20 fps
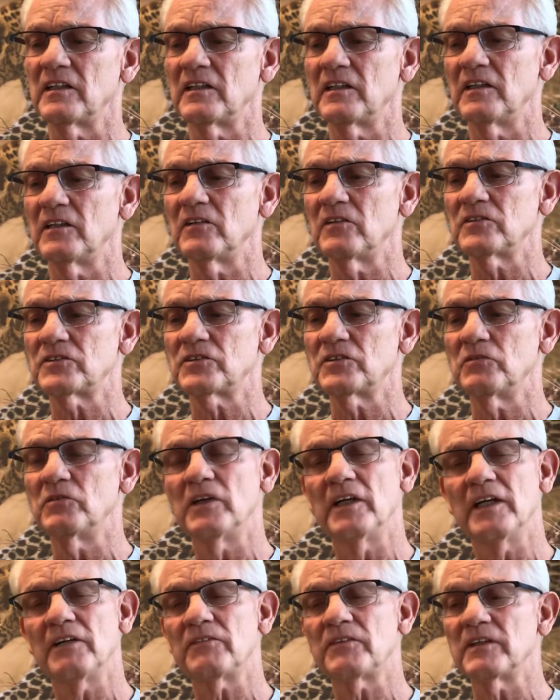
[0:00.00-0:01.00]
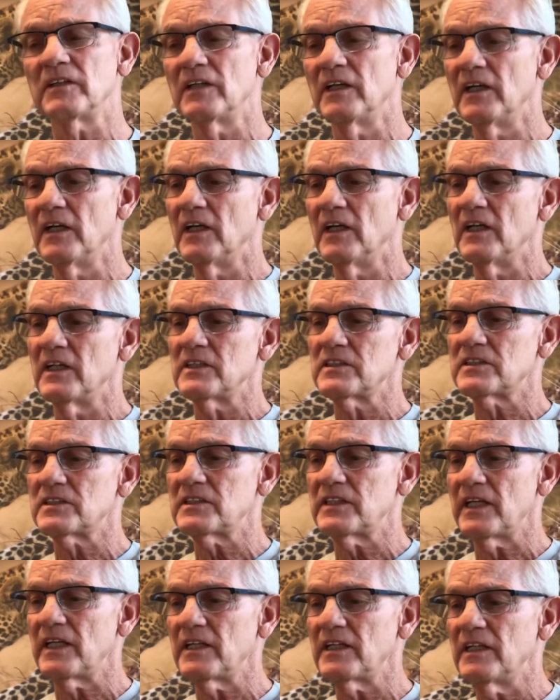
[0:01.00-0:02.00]
You know, so we have to
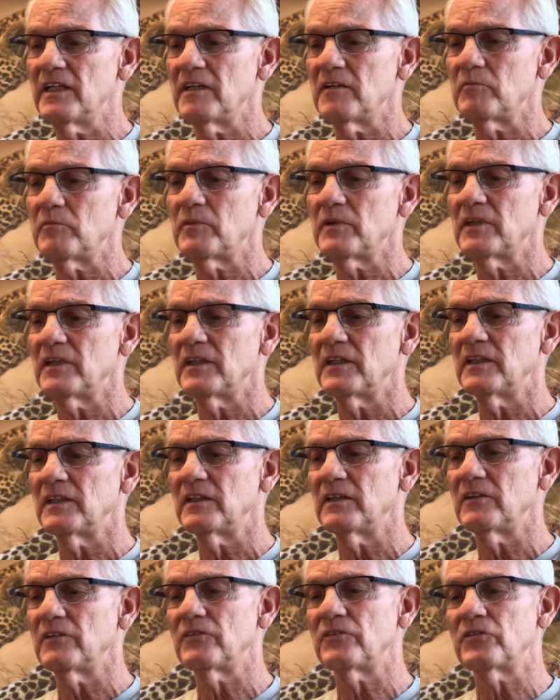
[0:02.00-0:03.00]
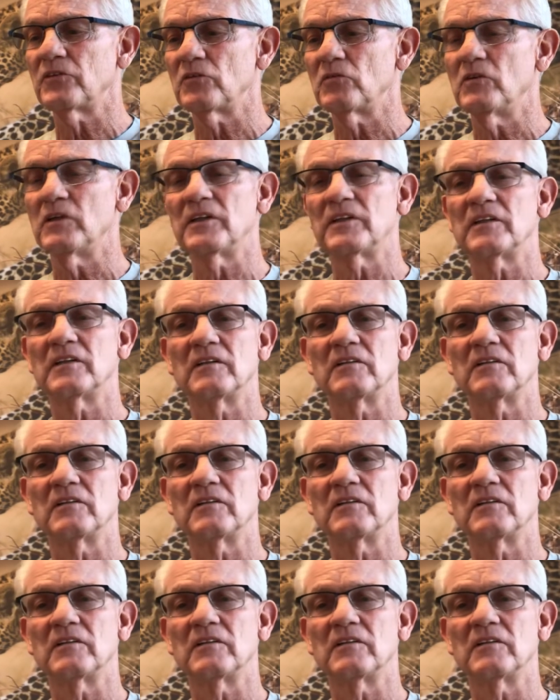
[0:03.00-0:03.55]
stand up for